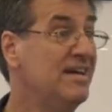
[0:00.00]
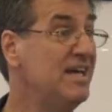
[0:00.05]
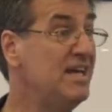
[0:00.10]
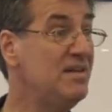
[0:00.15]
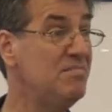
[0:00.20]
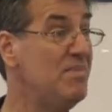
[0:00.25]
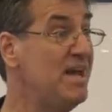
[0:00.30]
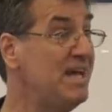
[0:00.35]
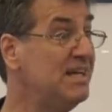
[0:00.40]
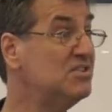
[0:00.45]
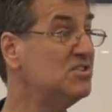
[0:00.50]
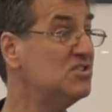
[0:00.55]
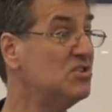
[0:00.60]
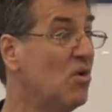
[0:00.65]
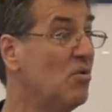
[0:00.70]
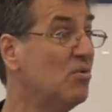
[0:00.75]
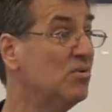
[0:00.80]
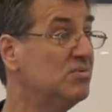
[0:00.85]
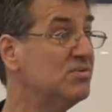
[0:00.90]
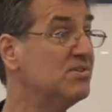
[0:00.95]
It makes
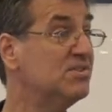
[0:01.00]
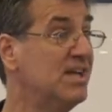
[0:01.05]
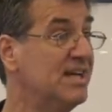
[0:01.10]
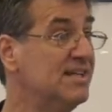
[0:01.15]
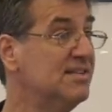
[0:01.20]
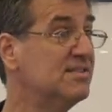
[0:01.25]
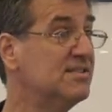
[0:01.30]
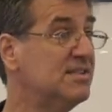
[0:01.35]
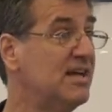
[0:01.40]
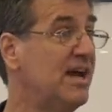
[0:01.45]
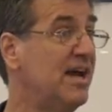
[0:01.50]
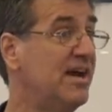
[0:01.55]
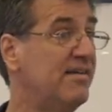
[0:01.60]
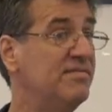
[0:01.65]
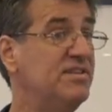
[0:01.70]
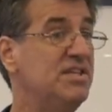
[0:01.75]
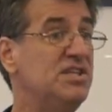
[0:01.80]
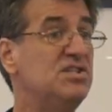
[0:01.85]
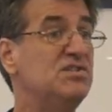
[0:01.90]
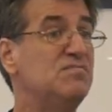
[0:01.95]
total sense to
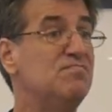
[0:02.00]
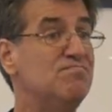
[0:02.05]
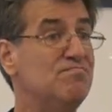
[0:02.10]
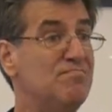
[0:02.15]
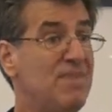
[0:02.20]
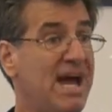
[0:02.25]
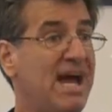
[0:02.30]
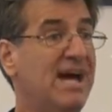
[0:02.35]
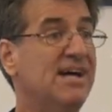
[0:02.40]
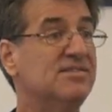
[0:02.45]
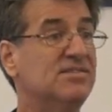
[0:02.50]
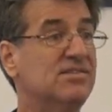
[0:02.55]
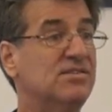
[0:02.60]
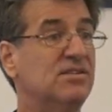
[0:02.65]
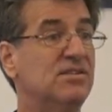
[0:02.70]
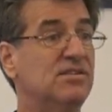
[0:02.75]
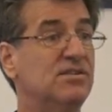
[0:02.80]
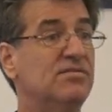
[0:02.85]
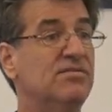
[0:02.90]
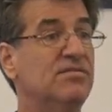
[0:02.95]
have these
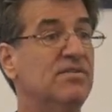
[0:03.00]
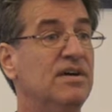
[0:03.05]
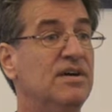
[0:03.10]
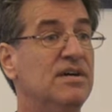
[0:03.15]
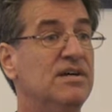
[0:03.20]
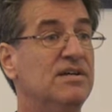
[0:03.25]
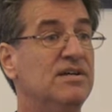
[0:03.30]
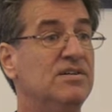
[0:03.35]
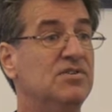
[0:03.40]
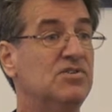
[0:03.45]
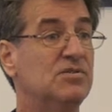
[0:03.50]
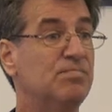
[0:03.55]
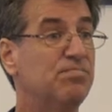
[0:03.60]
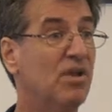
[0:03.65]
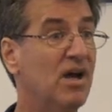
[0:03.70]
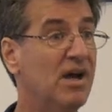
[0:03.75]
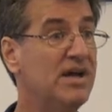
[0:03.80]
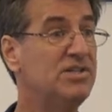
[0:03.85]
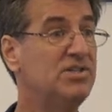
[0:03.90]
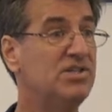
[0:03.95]
massive
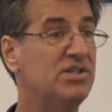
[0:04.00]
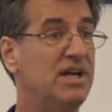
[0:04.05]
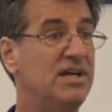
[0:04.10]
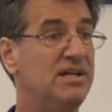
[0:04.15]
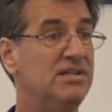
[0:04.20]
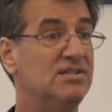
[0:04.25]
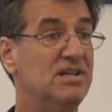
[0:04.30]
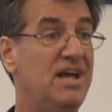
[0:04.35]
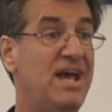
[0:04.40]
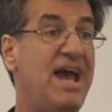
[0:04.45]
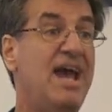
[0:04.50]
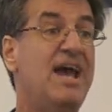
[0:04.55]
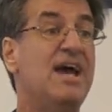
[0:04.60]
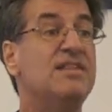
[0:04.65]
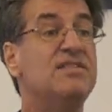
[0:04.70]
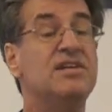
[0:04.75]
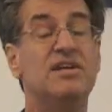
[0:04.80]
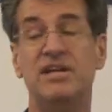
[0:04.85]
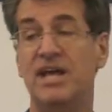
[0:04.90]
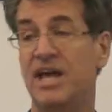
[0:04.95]
supply chains.
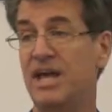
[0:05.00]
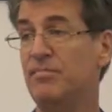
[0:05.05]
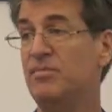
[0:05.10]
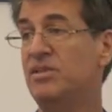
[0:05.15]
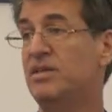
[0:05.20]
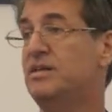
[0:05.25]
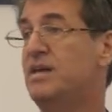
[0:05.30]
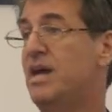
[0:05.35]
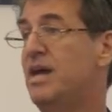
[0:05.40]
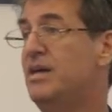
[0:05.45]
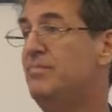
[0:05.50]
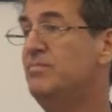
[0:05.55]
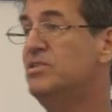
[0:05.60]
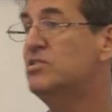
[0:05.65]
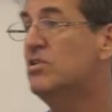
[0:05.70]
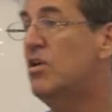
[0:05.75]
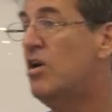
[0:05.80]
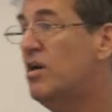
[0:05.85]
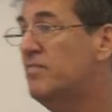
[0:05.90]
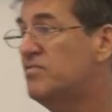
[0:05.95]
And the name of the game
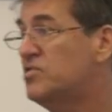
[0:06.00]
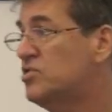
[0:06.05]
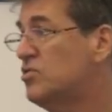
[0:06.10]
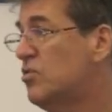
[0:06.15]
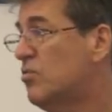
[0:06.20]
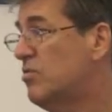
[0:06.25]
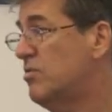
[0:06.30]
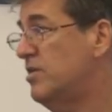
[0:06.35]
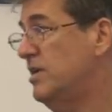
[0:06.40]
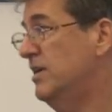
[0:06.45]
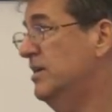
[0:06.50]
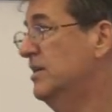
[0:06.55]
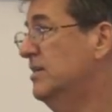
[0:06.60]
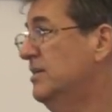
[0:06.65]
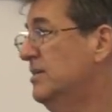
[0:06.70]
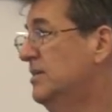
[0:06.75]
is offshoring.